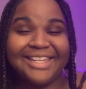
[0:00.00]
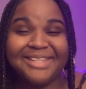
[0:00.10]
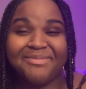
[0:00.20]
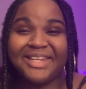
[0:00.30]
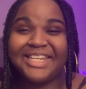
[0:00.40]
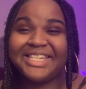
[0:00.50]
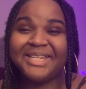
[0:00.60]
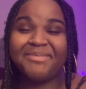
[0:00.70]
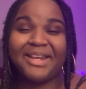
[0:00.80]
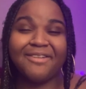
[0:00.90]
Mina G
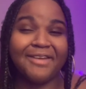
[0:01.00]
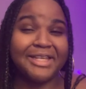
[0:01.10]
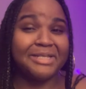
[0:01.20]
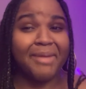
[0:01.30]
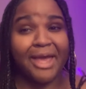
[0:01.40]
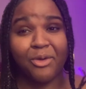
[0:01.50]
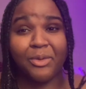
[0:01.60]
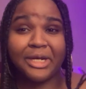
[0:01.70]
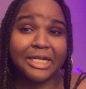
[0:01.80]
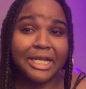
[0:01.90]
Manifest back
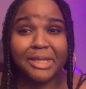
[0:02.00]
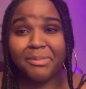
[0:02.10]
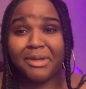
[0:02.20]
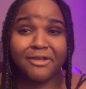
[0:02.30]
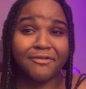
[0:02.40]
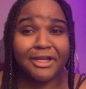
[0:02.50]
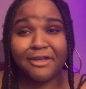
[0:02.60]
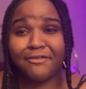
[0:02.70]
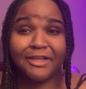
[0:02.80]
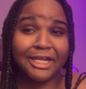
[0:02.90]
with another
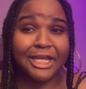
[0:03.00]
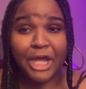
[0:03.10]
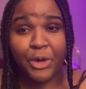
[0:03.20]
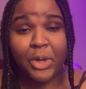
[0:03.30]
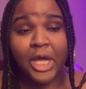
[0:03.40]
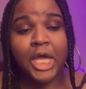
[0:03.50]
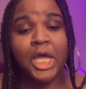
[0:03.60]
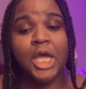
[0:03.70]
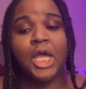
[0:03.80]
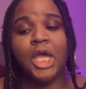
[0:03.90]
motherfucking video.
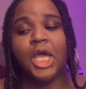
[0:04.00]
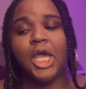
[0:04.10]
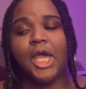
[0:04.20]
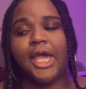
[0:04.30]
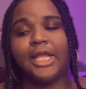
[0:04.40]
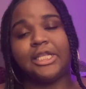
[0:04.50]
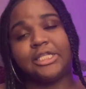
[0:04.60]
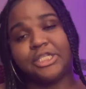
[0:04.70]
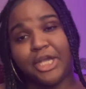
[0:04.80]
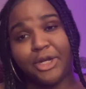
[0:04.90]
And
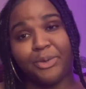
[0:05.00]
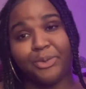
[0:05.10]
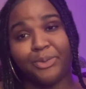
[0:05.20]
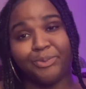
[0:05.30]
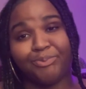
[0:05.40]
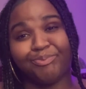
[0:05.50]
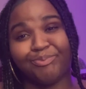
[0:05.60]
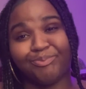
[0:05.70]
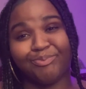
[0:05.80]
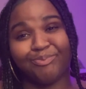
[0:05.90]
this channel
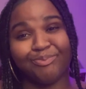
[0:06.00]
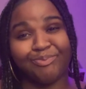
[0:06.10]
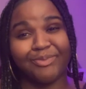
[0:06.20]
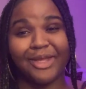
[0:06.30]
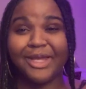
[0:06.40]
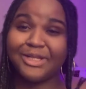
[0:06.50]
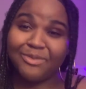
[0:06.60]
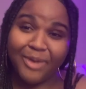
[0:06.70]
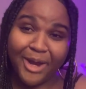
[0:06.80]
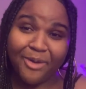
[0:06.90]
is
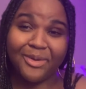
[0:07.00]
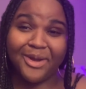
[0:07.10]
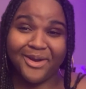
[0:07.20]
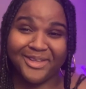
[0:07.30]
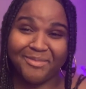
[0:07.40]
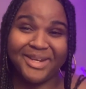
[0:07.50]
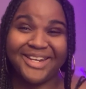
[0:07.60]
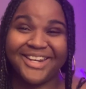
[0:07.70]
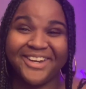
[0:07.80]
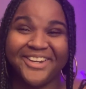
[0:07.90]
where we are limited
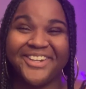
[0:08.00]
here.